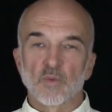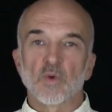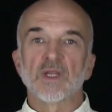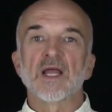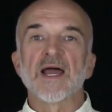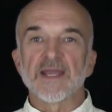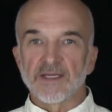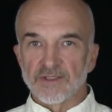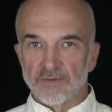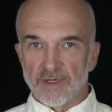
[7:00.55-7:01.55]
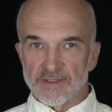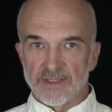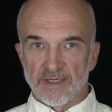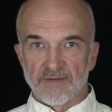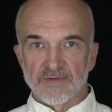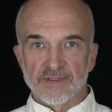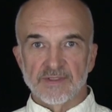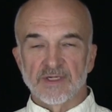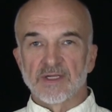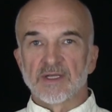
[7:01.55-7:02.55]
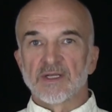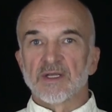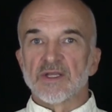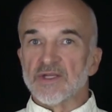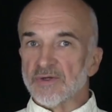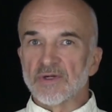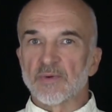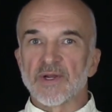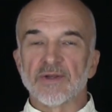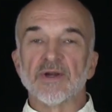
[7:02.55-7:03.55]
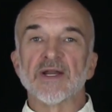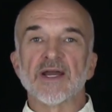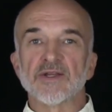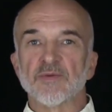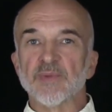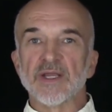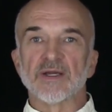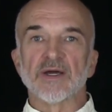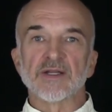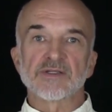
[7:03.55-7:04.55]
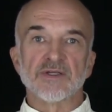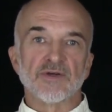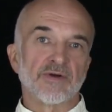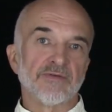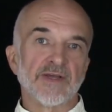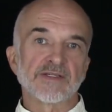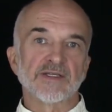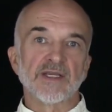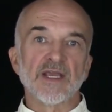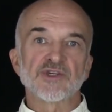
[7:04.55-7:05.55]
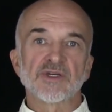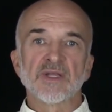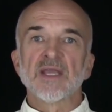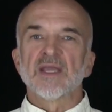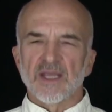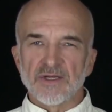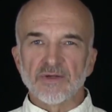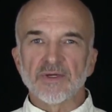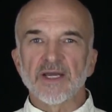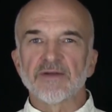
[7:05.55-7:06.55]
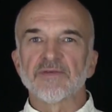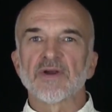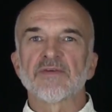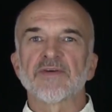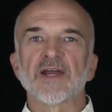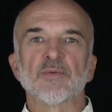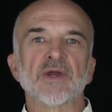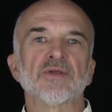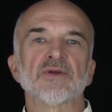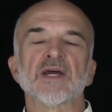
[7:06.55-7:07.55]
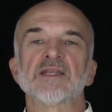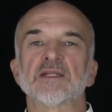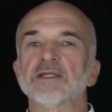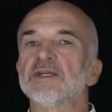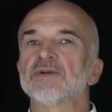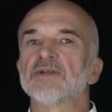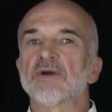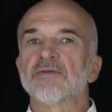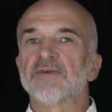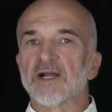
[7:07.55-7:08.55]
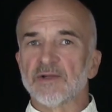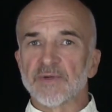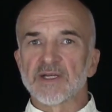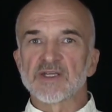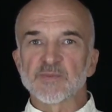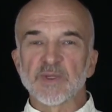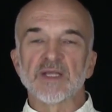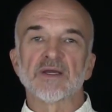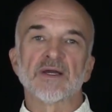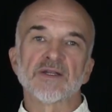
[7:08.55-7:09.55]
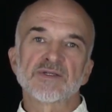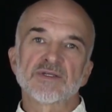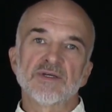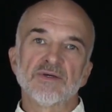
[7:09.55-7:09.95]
We're lying to ourselves. You know whether or not you're being honest in your investigation, and you know how to verify whether or not the leader you're following is being honest